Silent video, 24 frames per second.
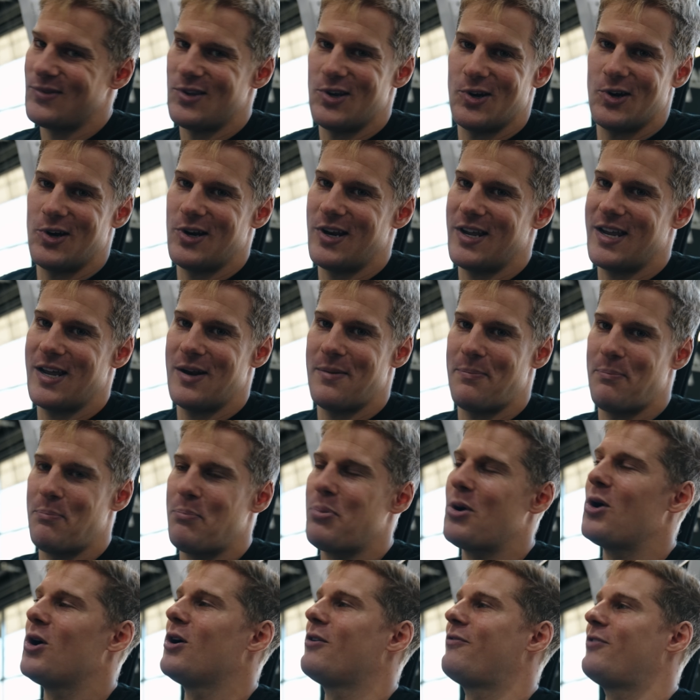You're gonna get
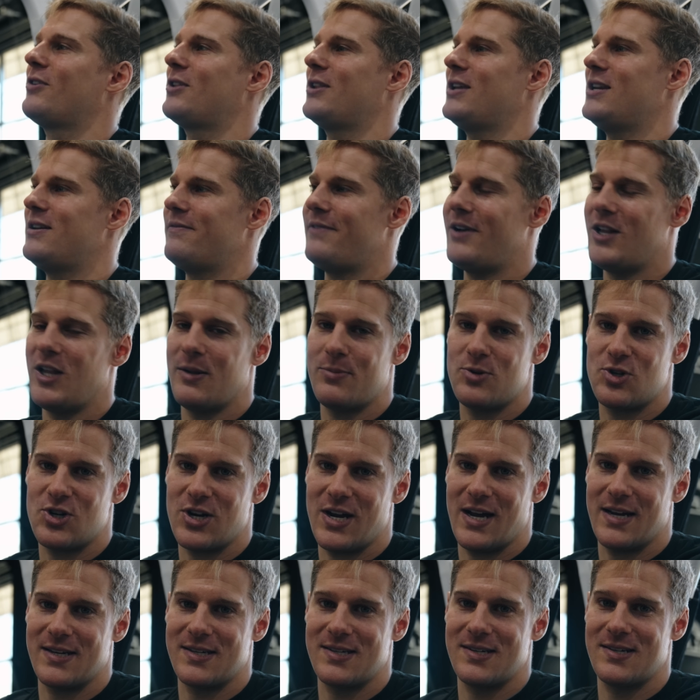a perfectly developed
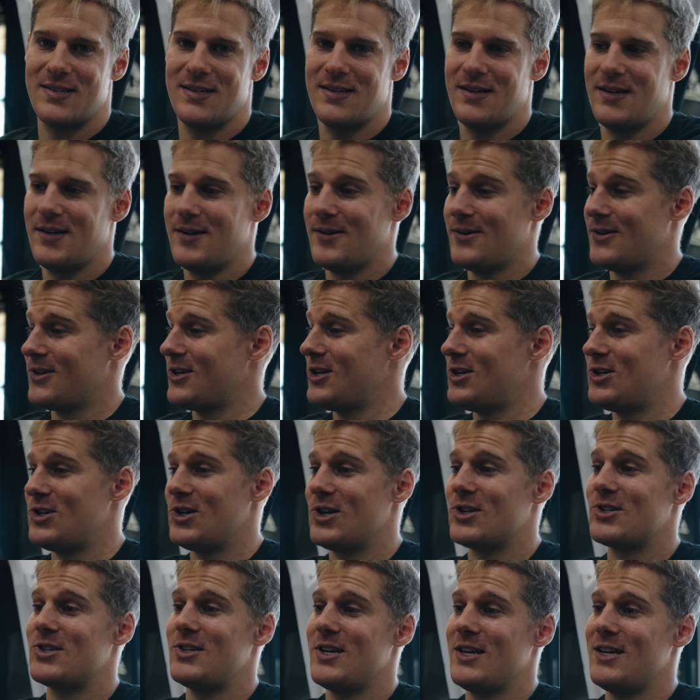chest. You
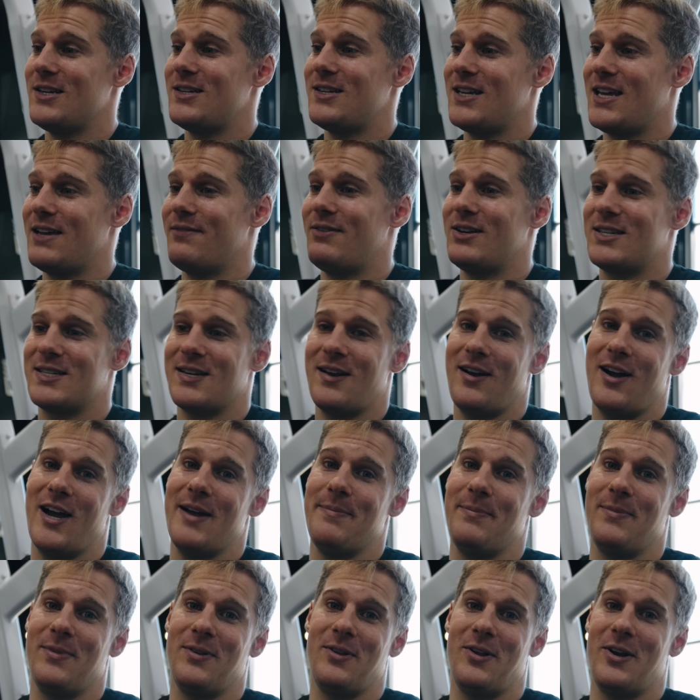just need to give it
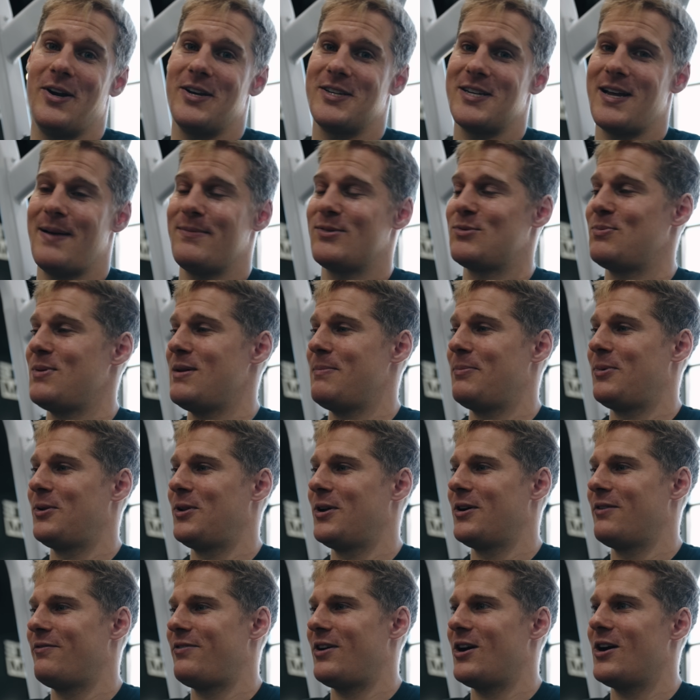time. A lot of times
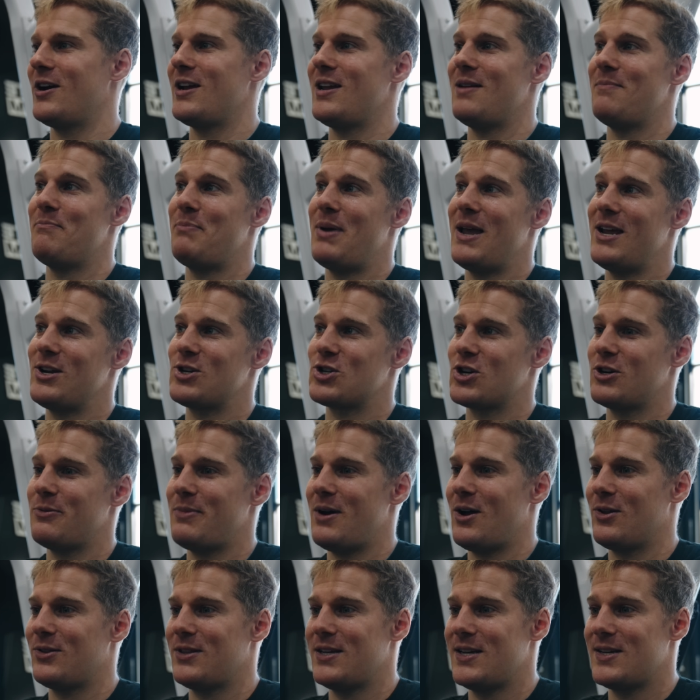people are very impatient
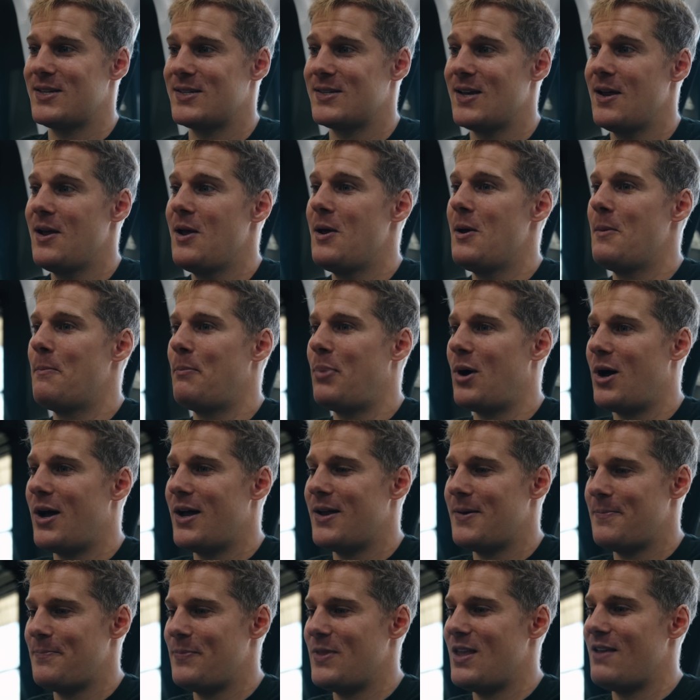about this,
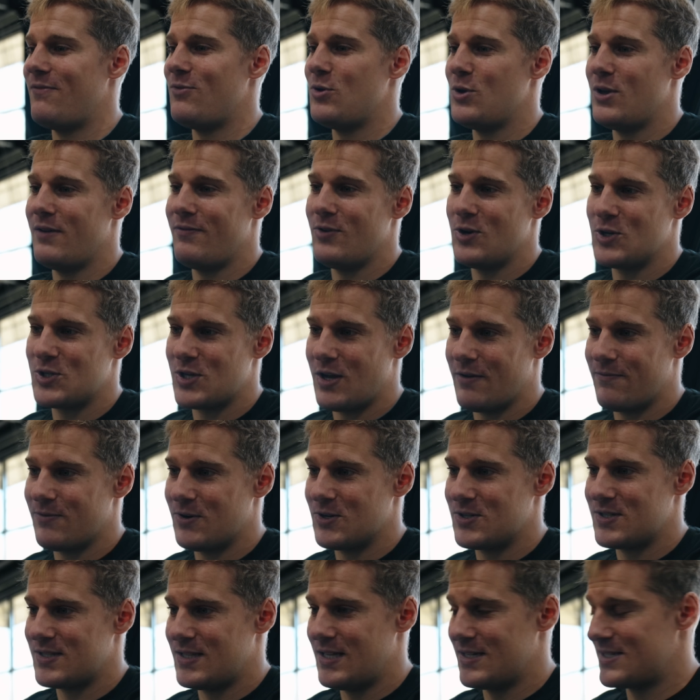but if you give yourself
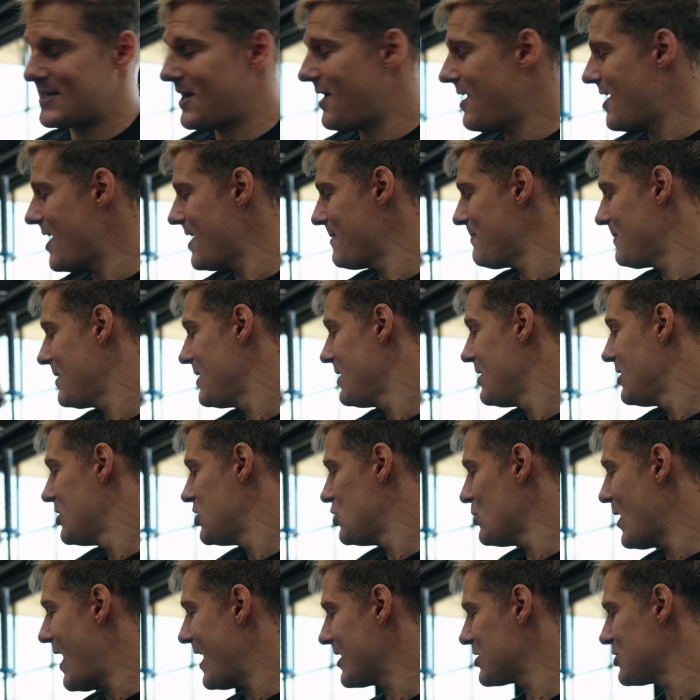the time
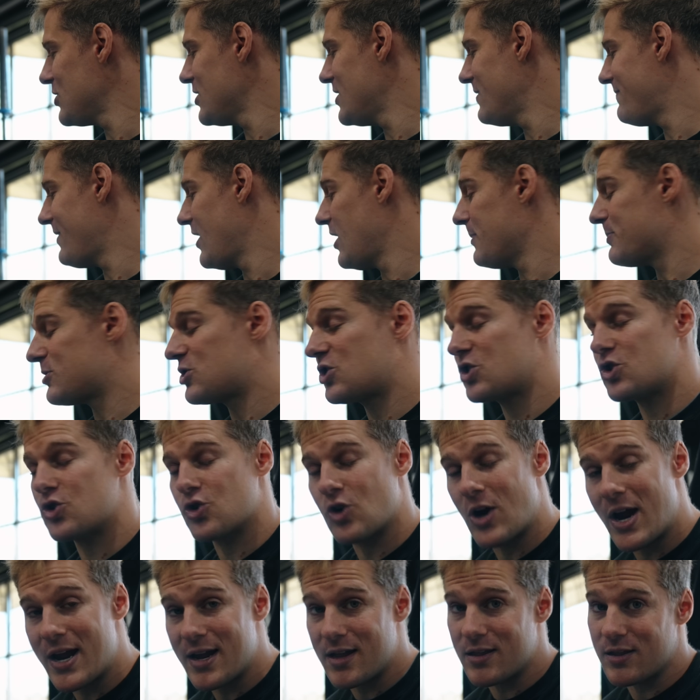to actually develop
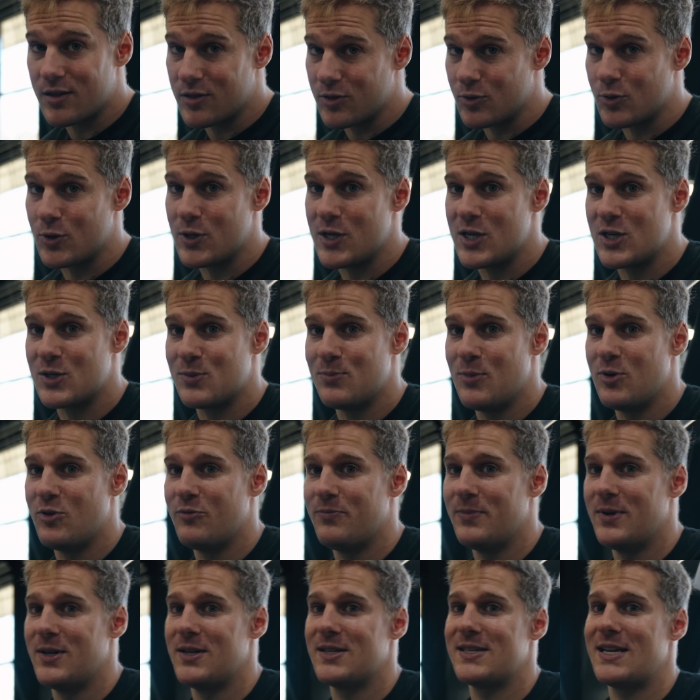strength through these
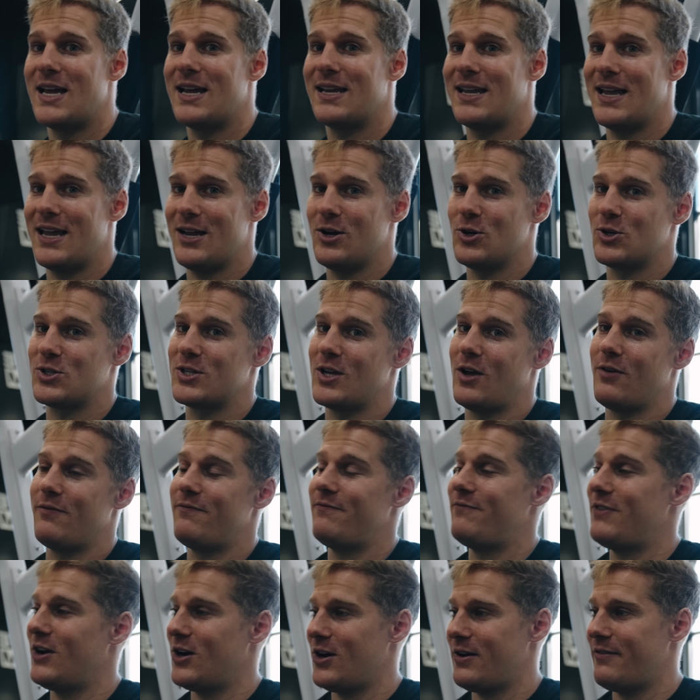movements and get yourself
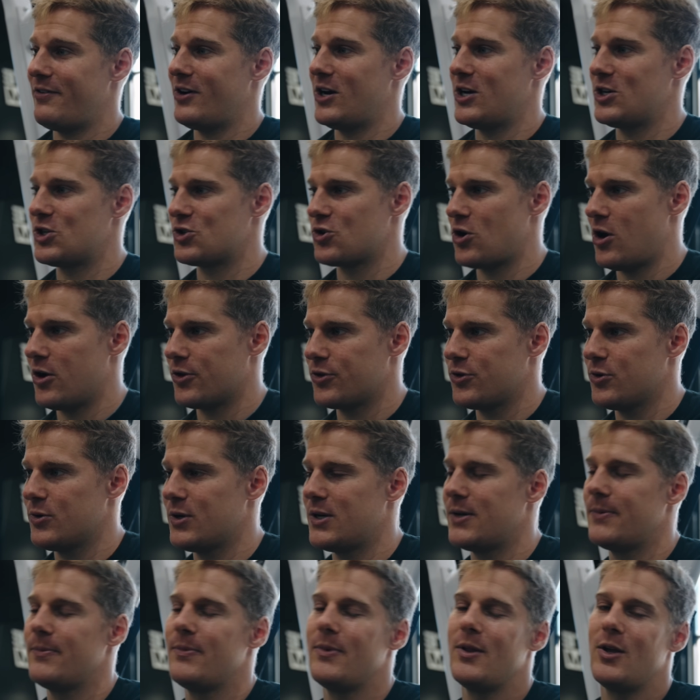very, very strong
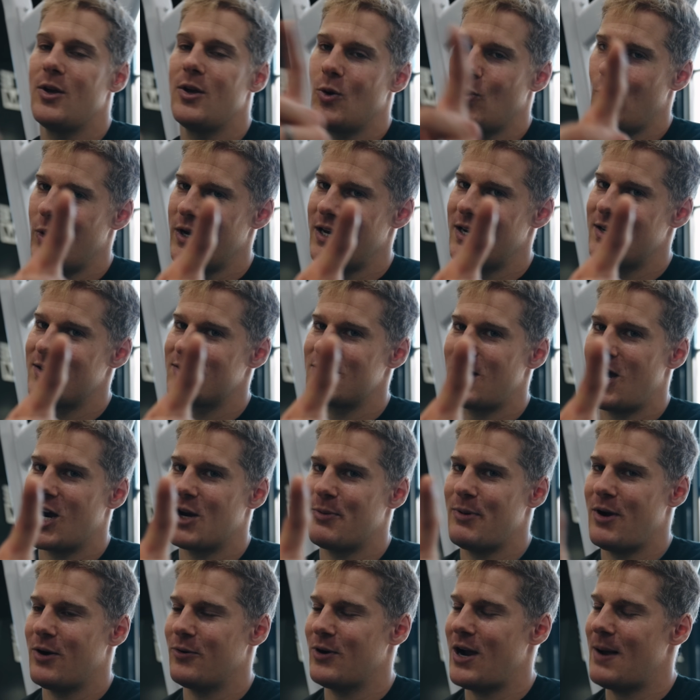through it. We didn't
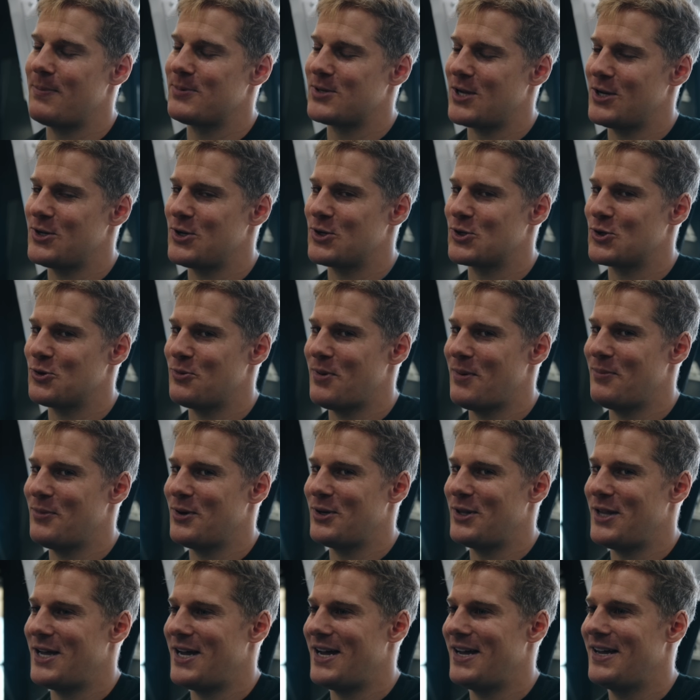talk about reps, I just
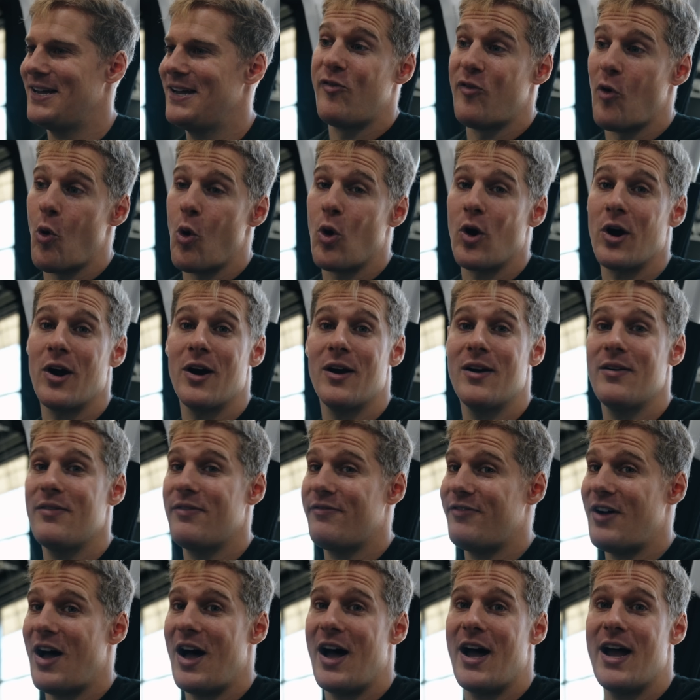remembered that. 4,
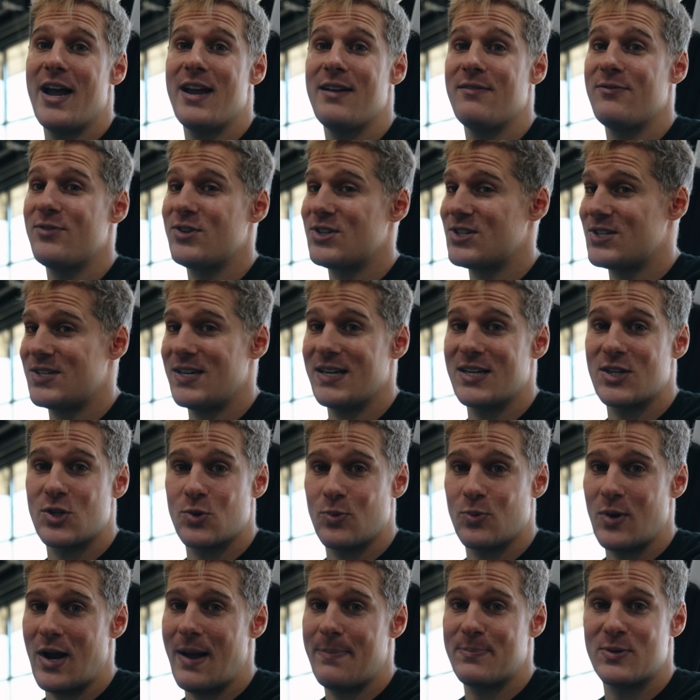5,
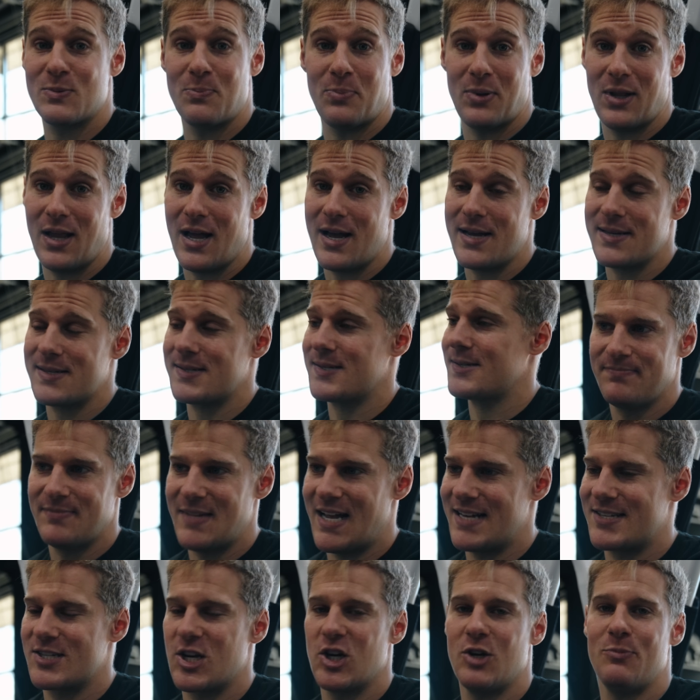6 reps plus,
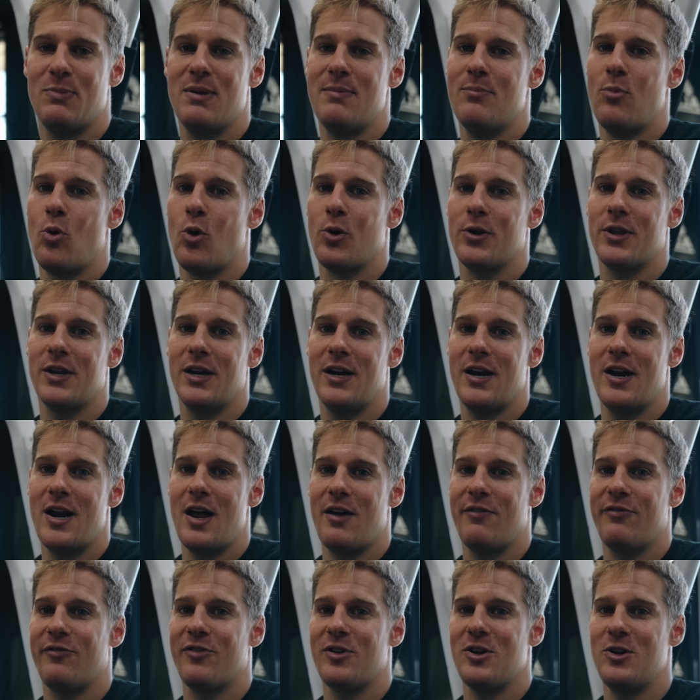that's gonna be more than
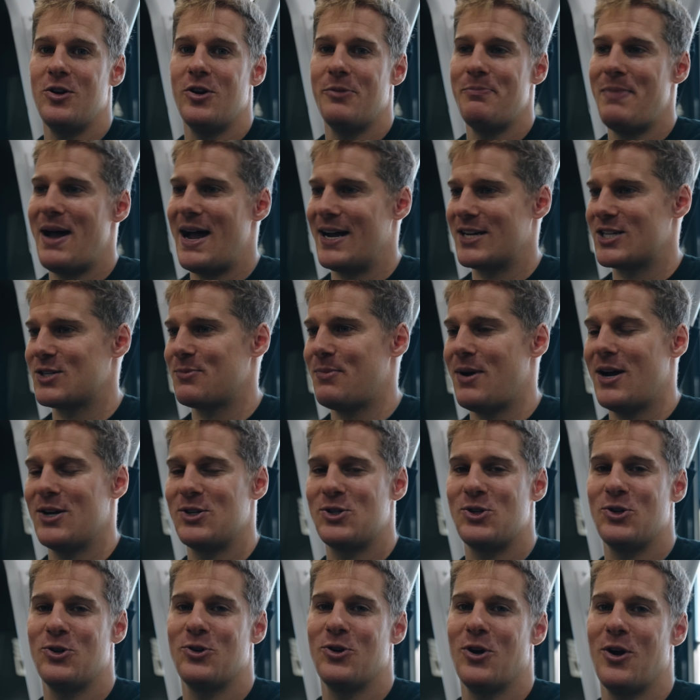enough for you to
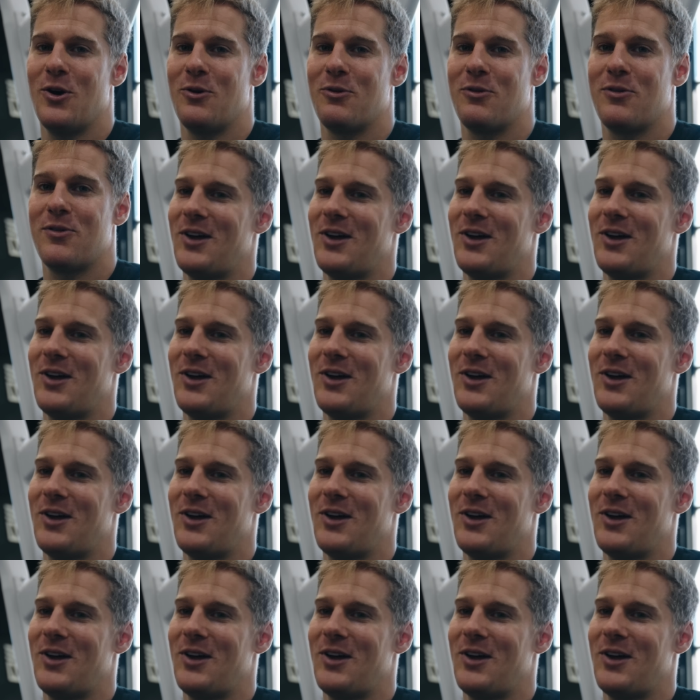maximize your growth.